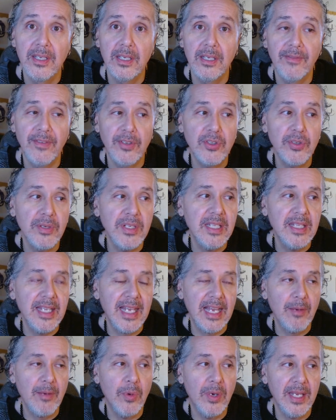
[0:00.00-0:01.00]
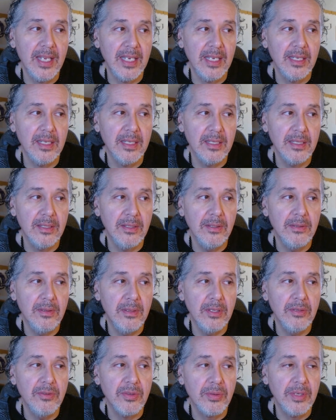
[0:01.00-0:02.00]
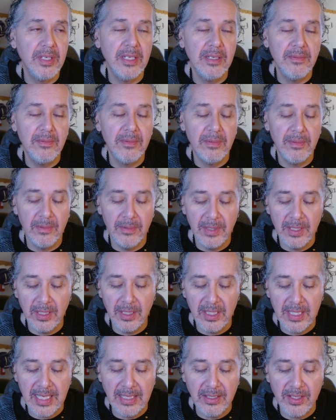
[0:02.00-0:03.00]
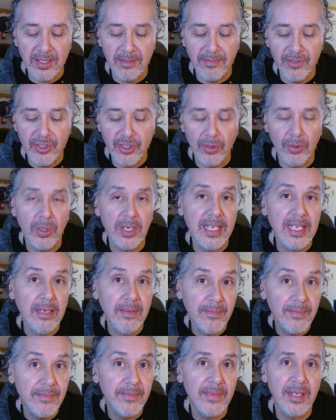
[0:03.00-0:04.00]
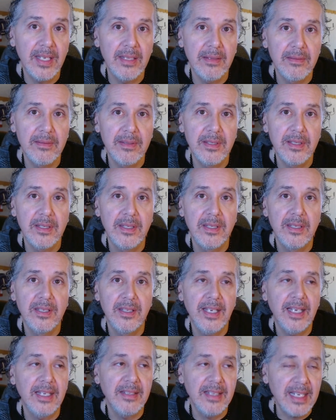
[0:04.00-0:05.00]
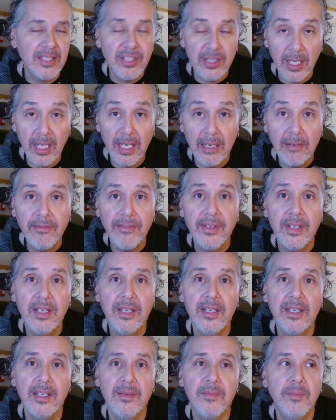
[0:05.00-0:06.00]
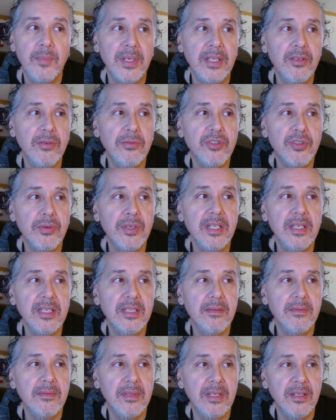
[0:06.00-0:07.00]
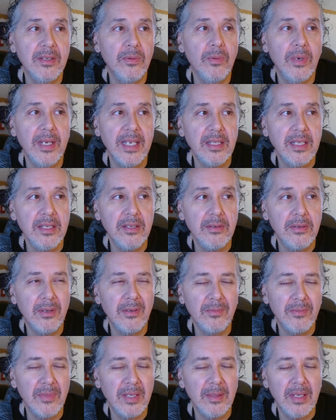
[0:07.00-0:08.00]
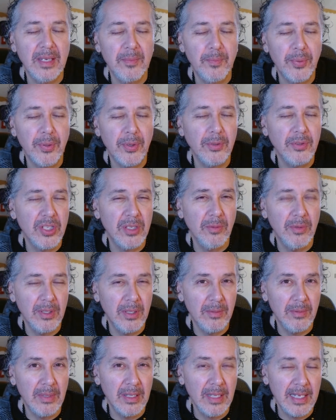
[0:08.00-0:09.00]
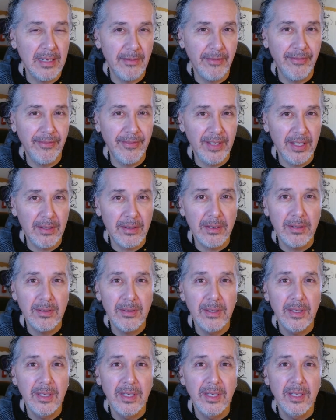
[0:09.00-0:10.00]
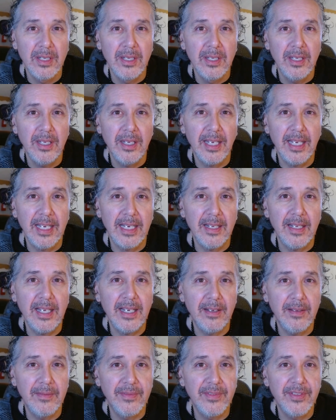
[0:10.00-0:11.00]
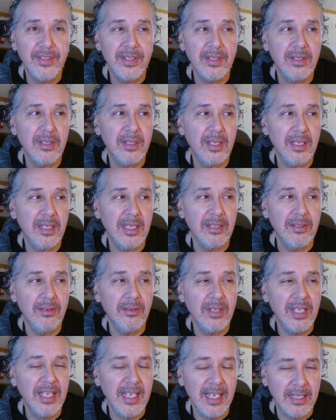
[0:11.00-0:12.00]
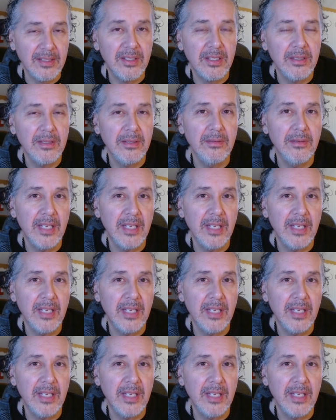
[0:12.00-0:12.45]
If you treat it that way, you treat it with a sense of joy and yes, love, but you treat it in a way that you don't approach it with a lot of fear. And you can't